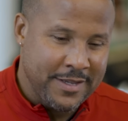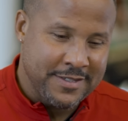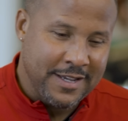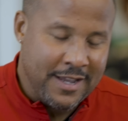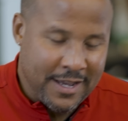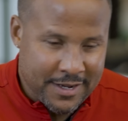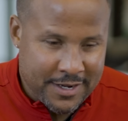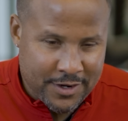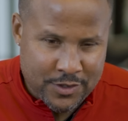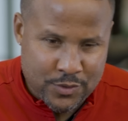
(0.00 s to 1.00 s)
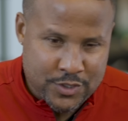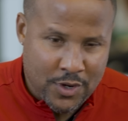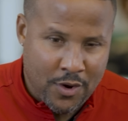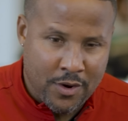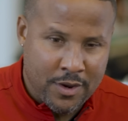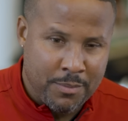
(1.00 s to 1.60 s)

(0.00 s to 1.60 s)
as I kind of hear you talk